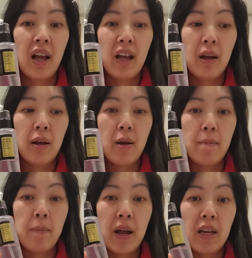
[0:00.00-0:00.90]

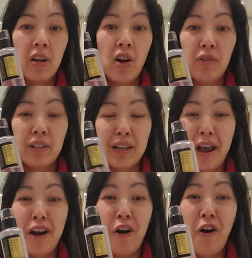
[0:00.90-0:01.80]
and you're not
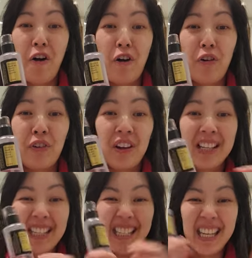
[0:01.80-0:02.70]
scared of
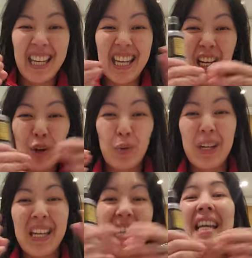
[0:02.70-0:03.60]
sticky,
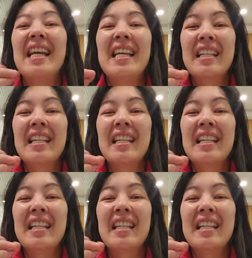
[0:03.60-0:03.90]
gooey